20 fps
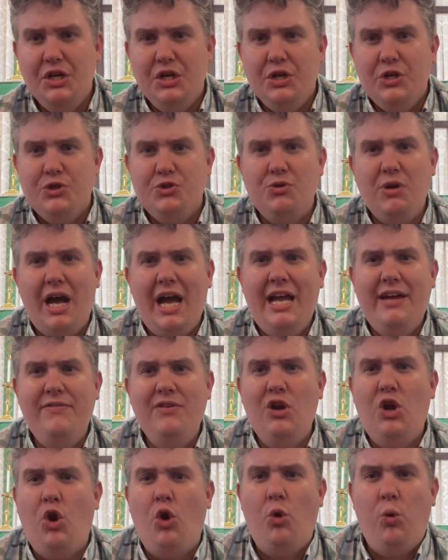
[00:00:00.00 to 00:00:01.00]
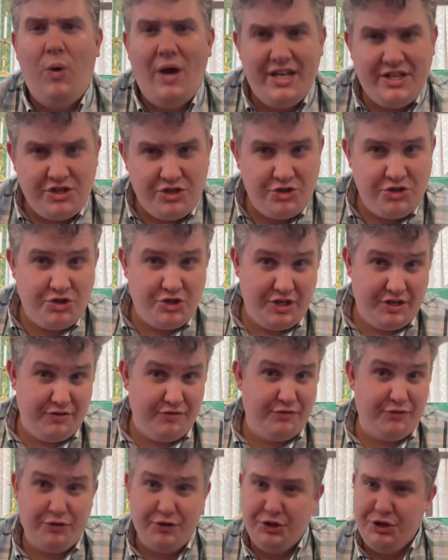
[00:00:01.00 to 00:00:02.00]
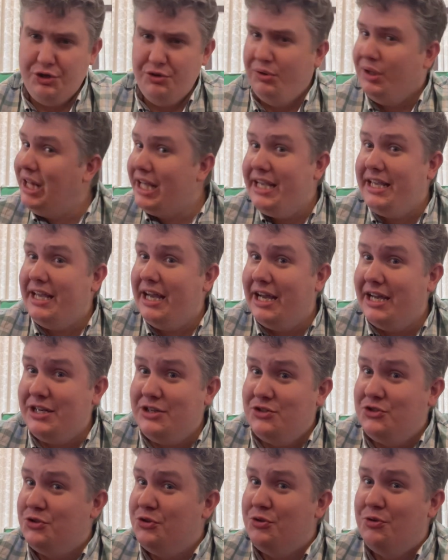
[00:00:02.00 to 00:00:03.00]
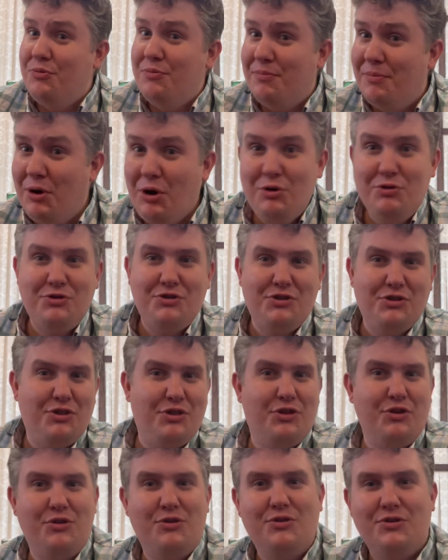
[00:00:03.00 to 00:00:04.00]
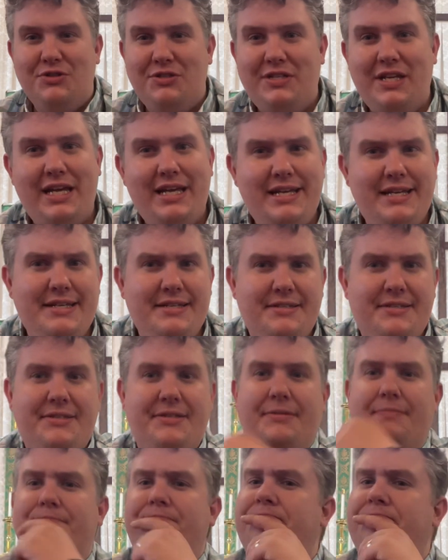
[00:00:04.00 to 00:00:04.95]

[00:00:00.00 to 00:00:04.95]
So I have a question for you, like I do most Thursdays.